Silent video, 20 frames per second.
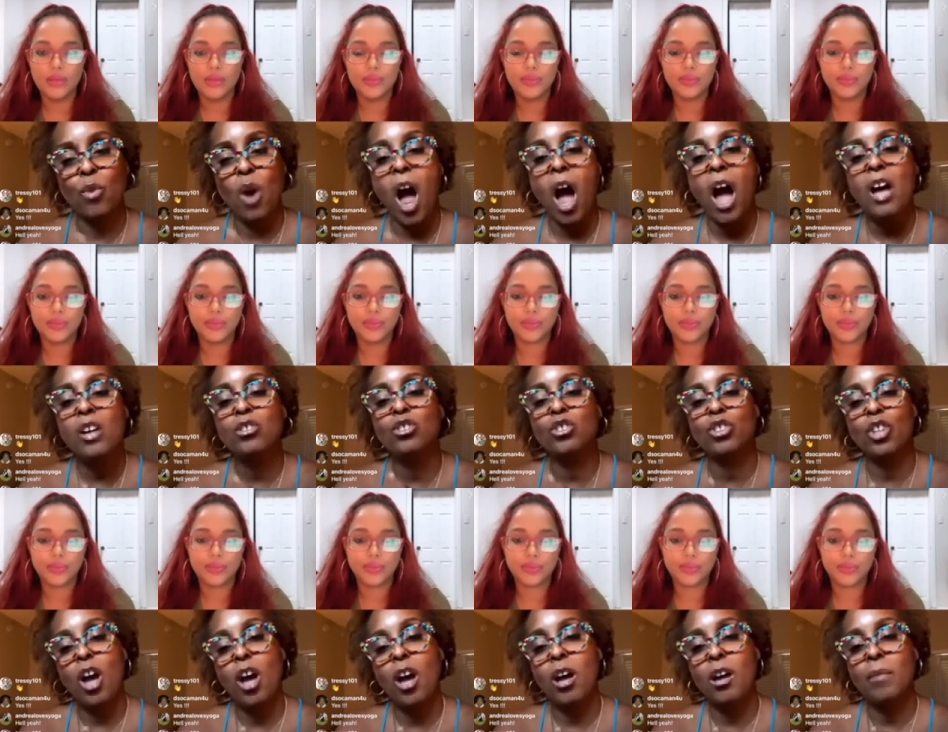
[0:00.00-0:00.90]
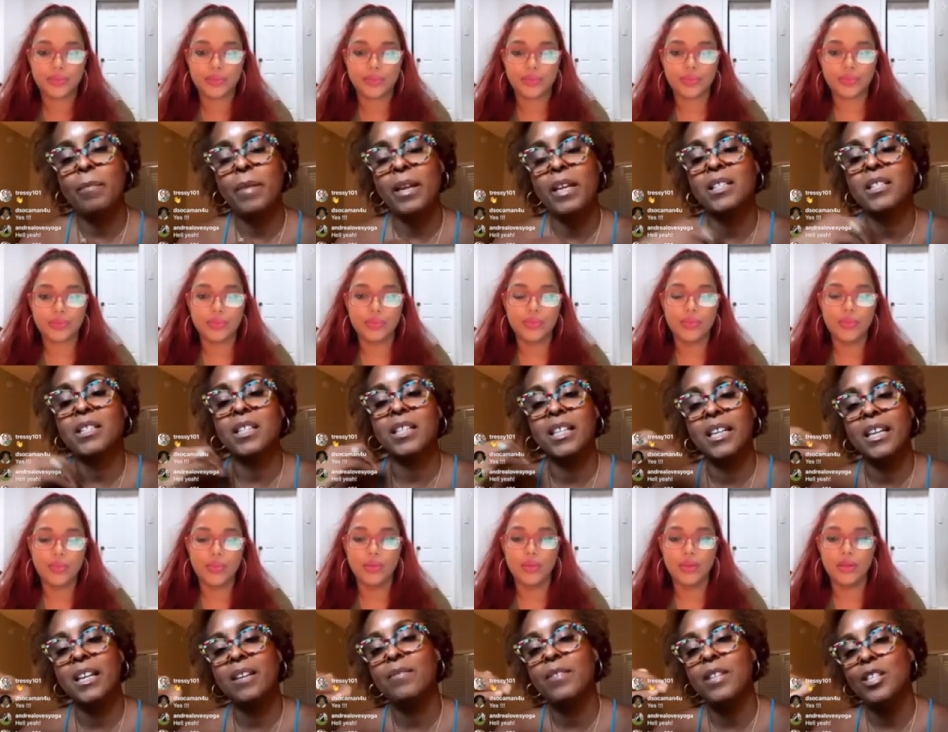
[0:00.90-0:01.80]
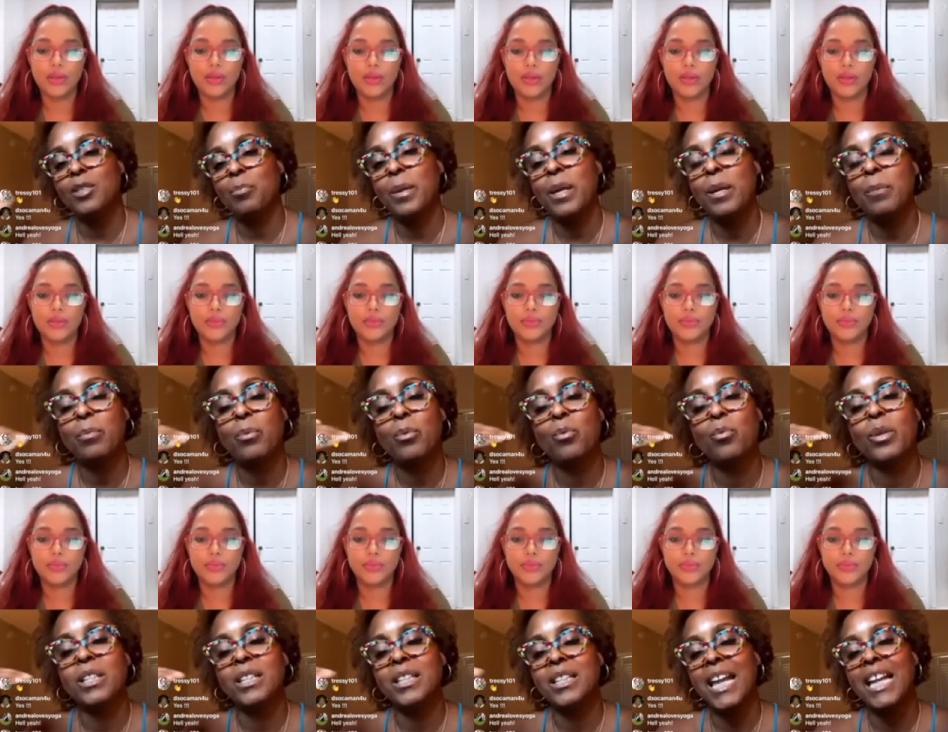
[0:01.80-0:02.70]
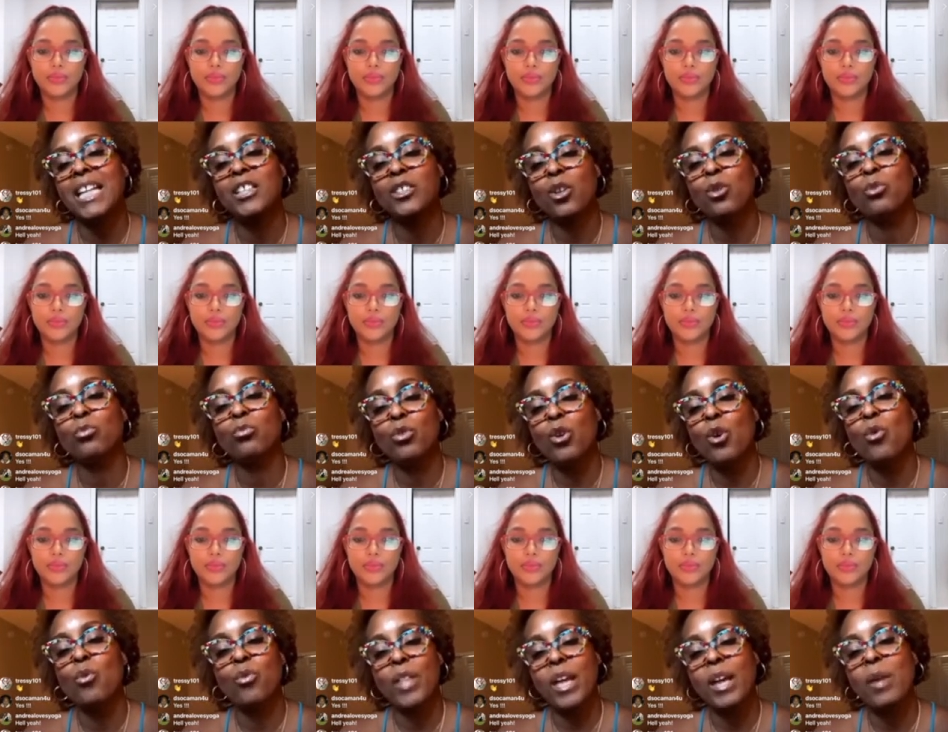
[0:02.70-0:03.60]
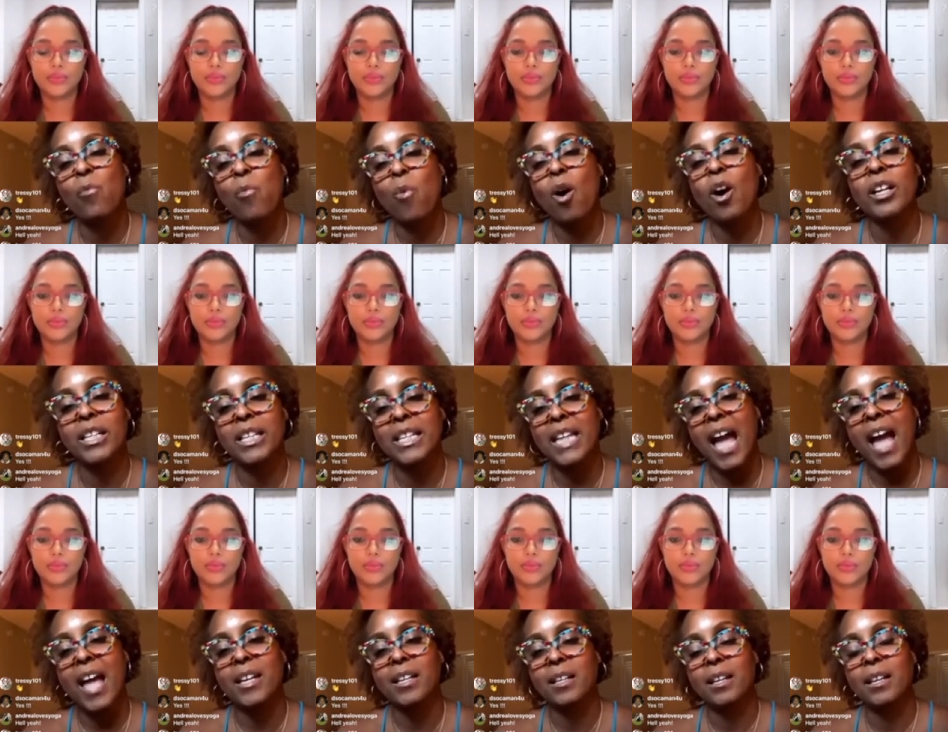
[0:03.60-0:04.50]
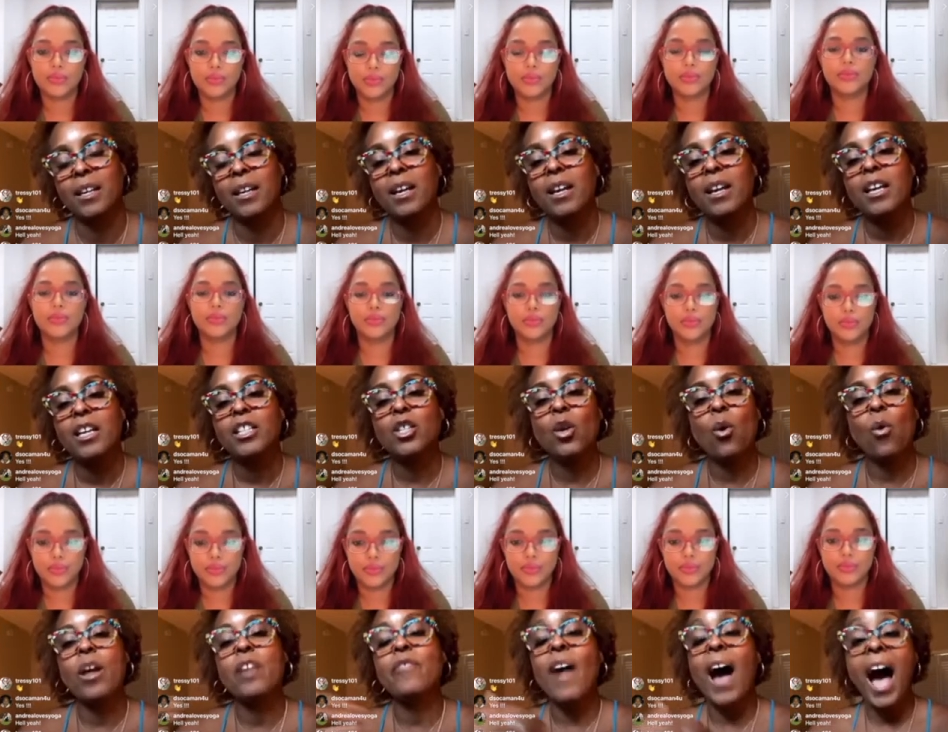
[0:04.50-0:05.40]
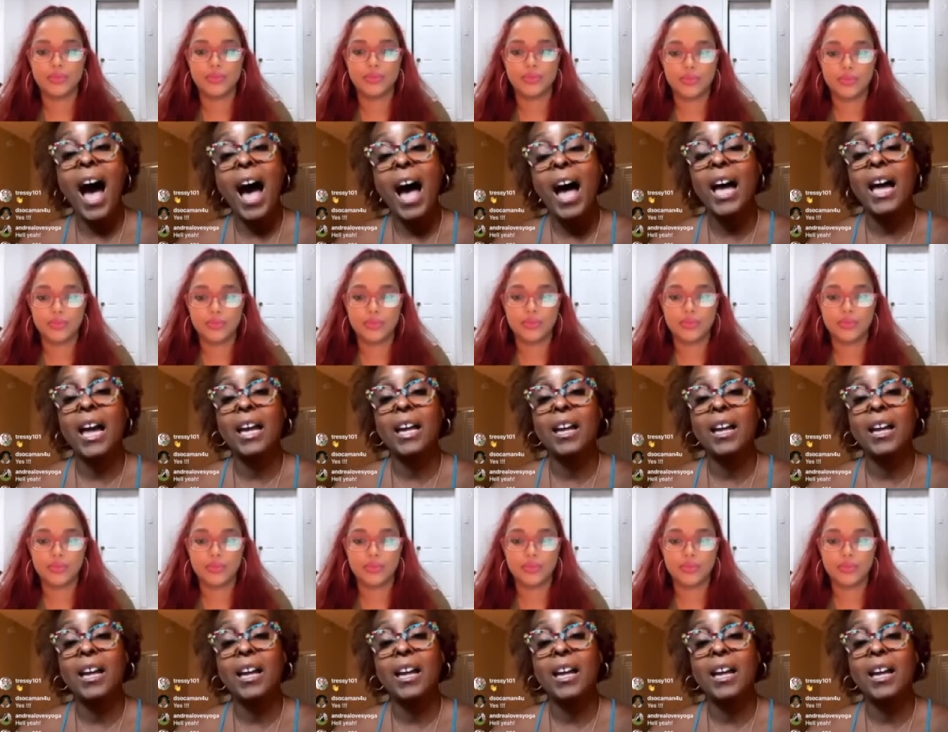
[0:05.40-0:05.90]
Speaker 1: Our job is to give these people what they don't know they want yet. Mm-hmm. So if I